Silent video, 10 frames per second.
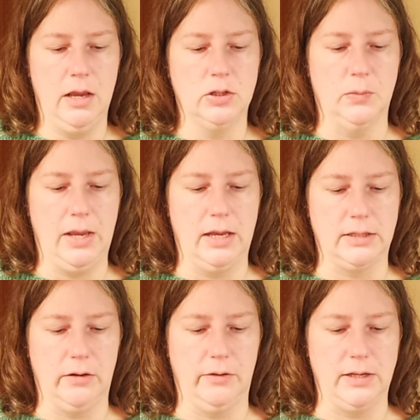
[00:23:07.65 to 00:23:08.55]
To be
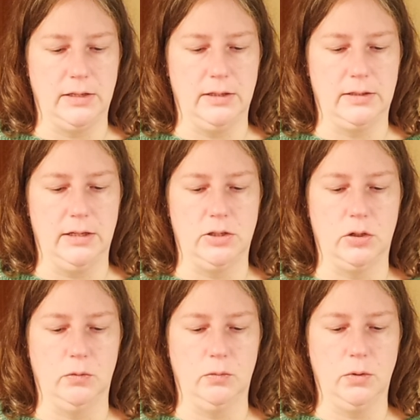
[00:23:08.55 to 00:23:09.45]
anti-racist is
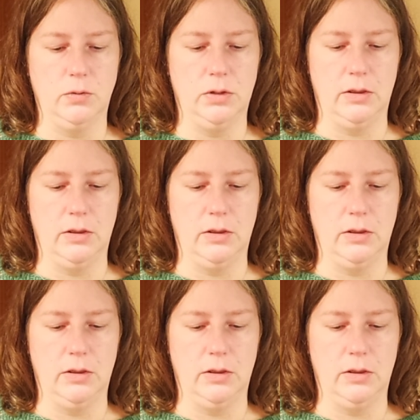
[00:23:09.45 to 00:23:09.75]
to root